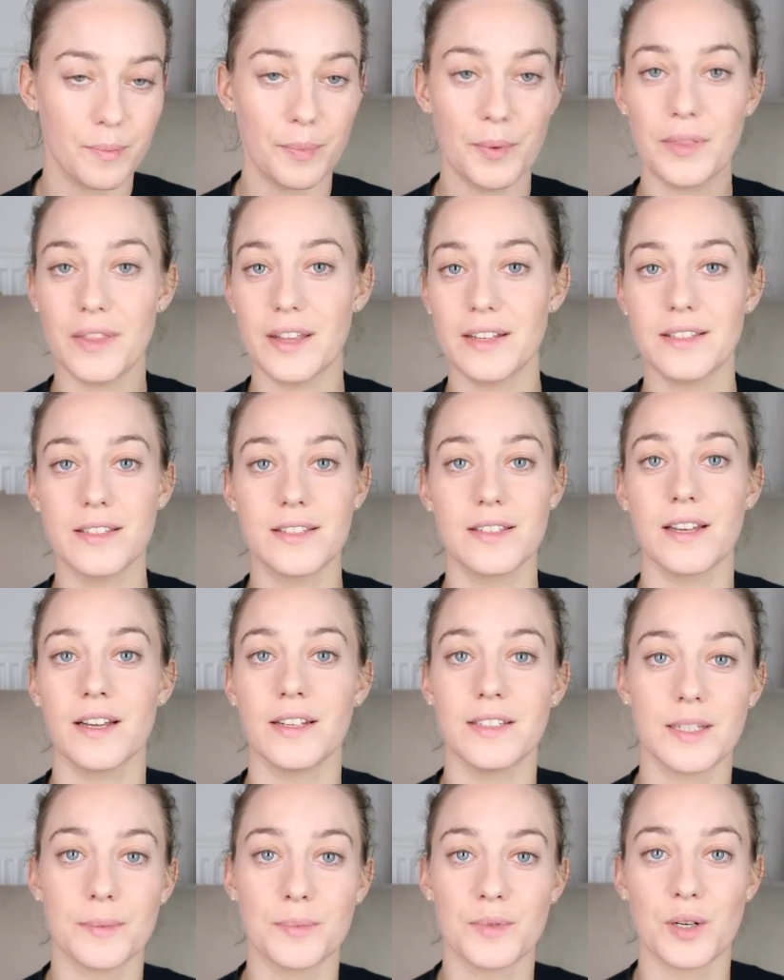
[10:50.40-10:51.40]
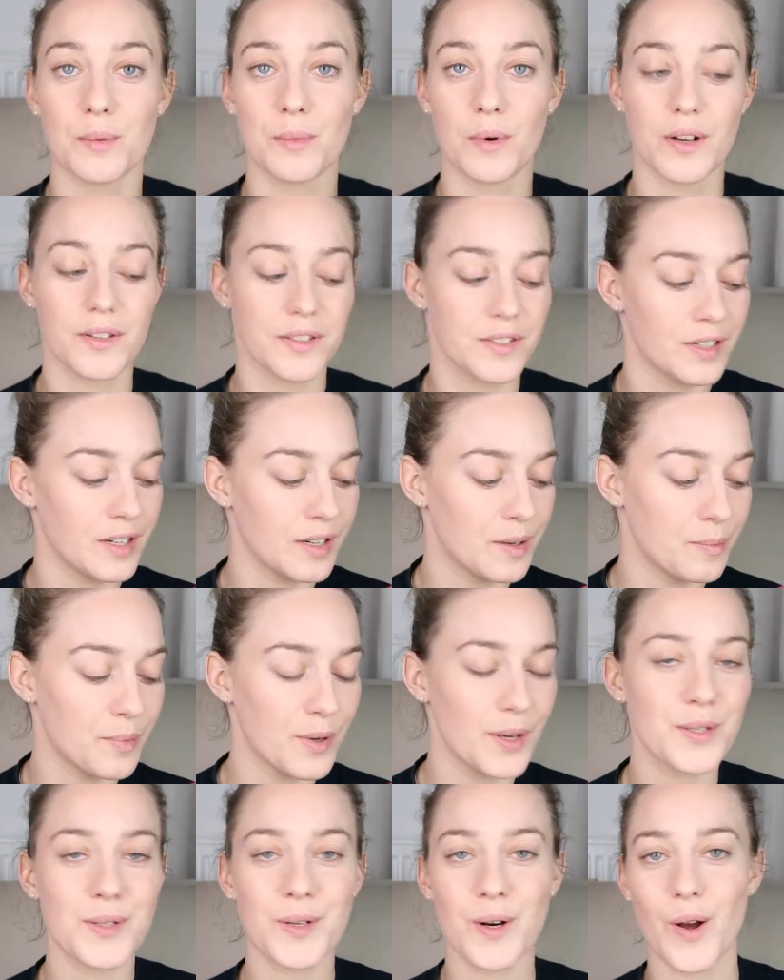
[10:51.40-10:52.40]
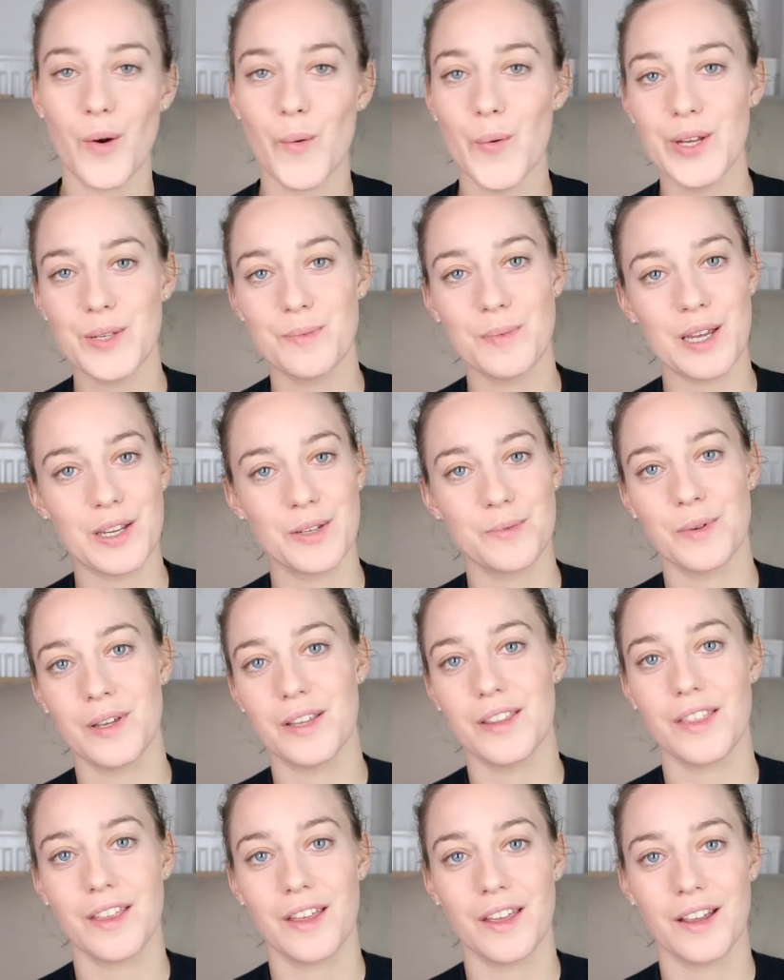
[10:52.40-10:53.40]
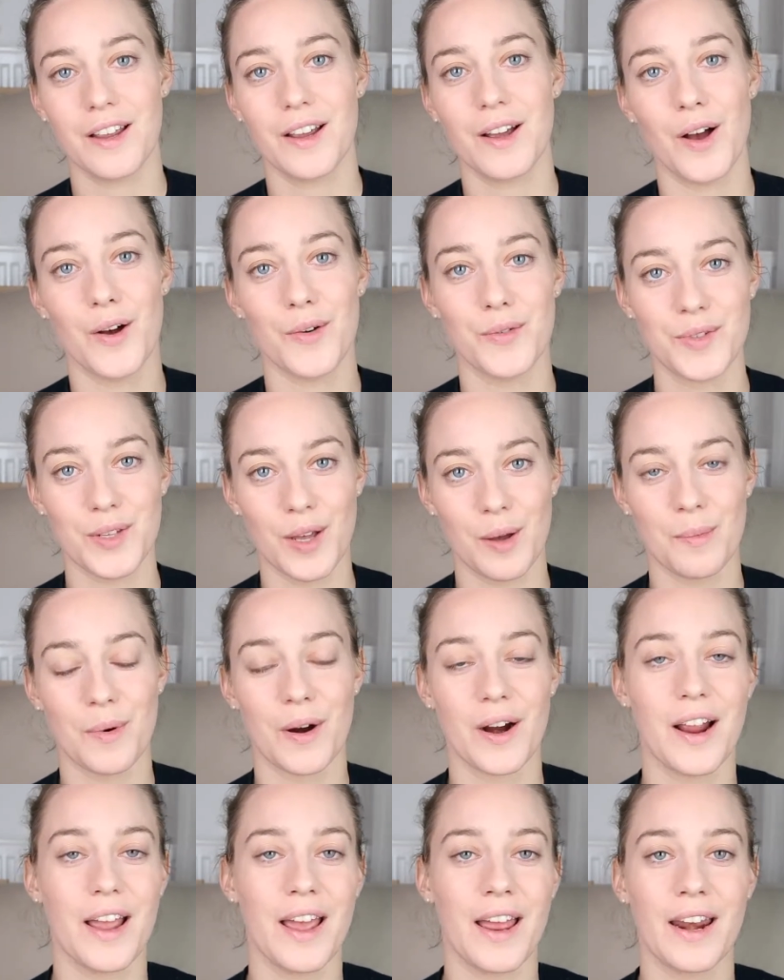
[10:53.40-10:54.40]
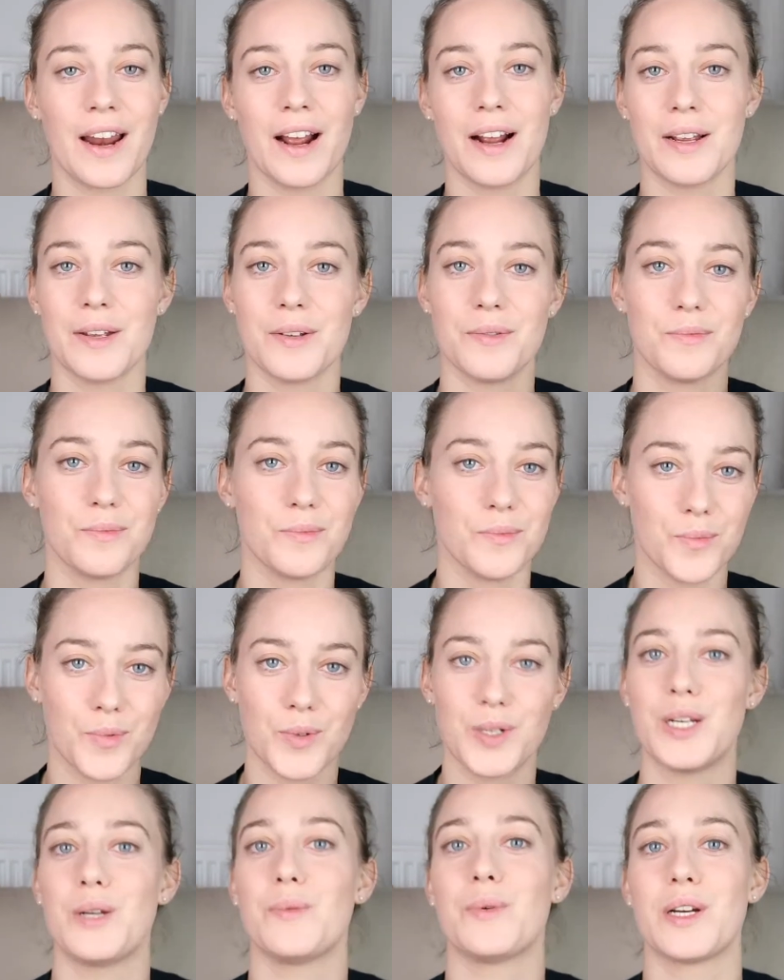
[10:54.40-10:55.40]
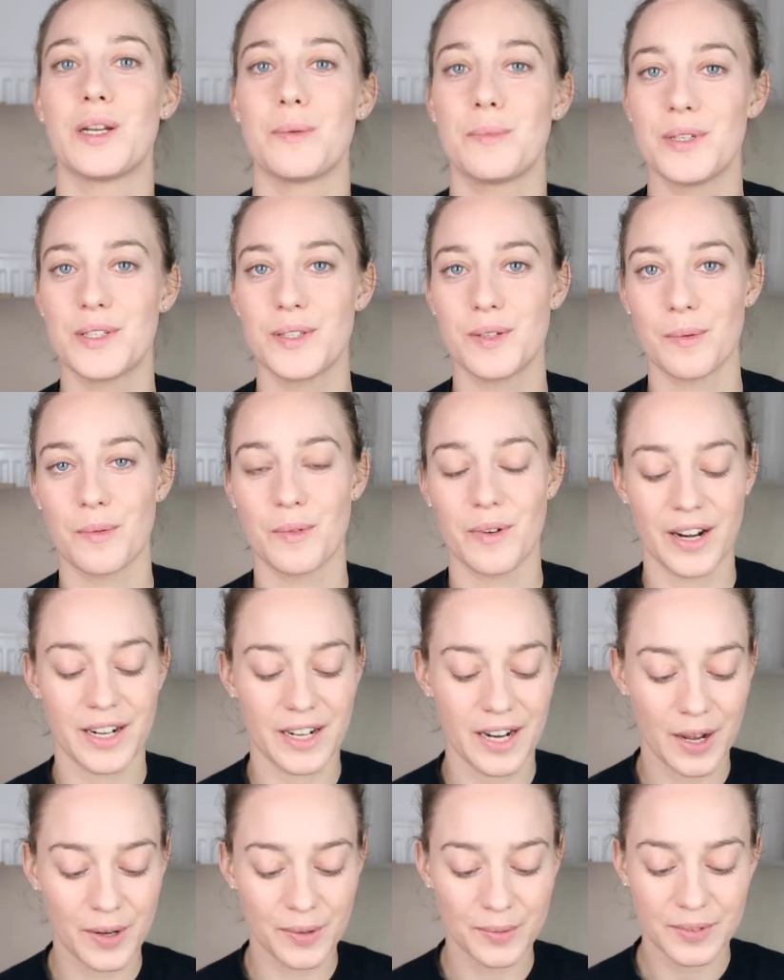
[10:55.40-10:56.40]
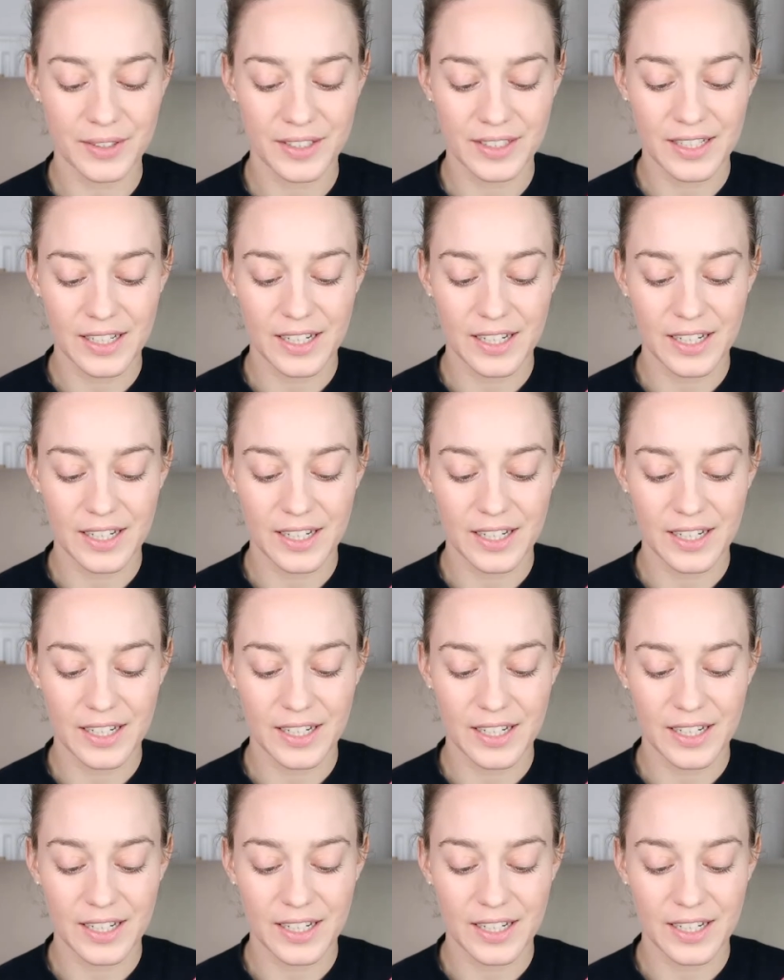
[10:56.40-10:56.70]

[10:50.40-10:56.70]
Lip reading: But that's a side step to the bronzer. Bronzer always makes me think of summer, and I really want it to be summer right now.